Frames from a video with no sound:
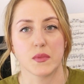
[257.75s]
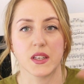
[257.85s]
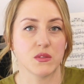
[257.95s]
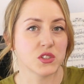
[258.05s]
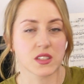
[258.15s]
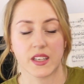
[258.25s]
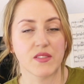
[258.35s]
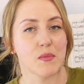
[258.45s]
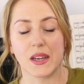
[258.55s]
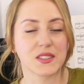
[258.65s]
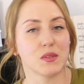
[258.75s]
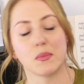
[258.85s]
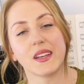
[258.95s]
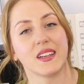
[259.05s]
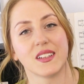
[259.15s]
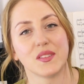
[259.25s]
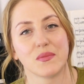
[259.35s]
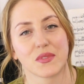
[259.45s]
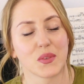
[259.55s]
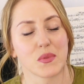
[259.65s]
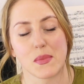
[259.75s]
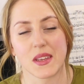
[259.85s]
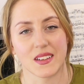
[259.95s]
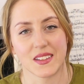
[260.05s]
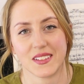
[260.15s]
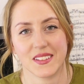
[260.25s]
You just get even better at playing it from the beginning.